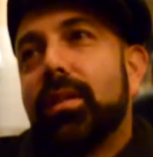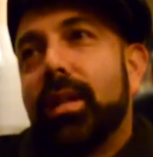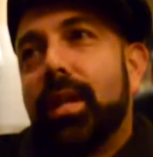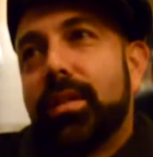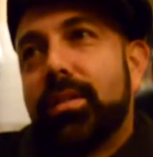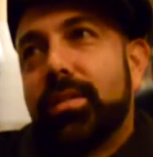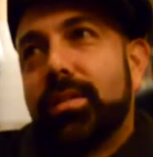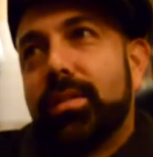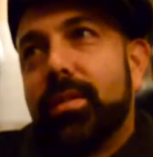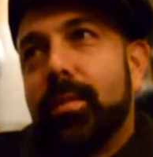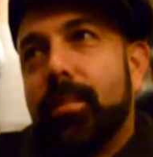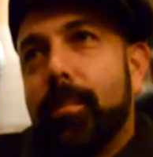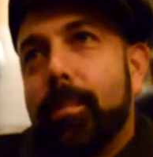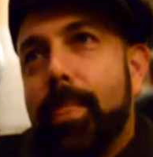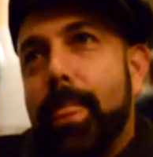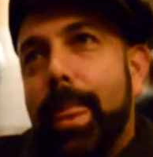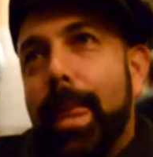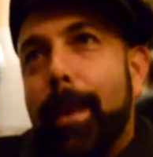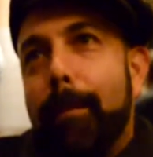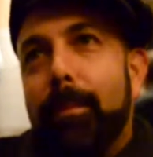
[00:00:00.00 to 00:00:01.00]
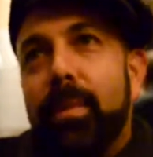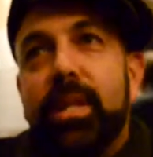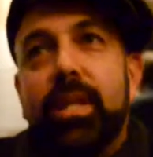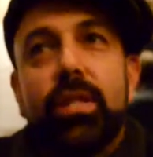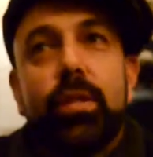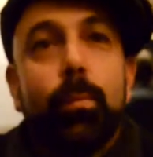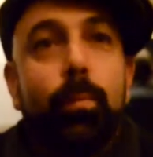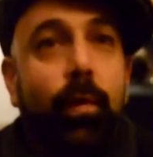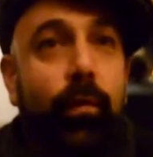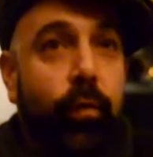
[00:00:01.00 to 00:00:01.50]
collection. He
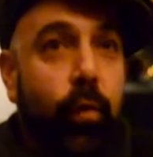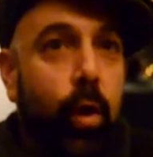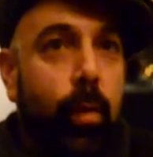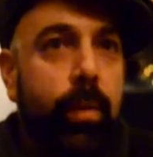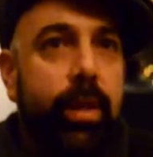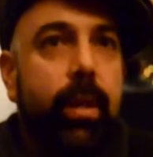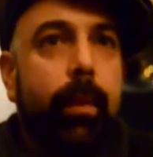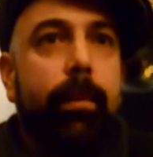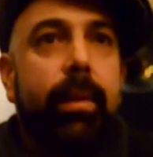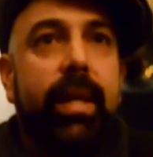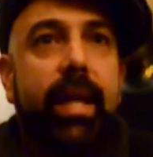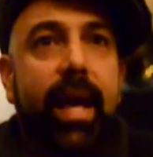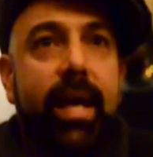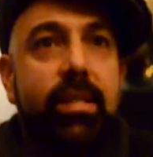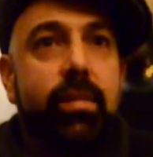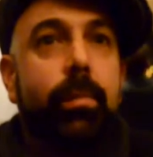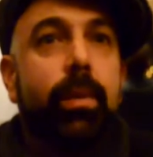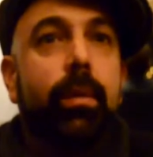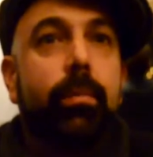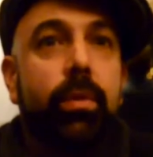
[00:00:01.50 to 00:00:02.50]
doesn't perform with them, but he has them in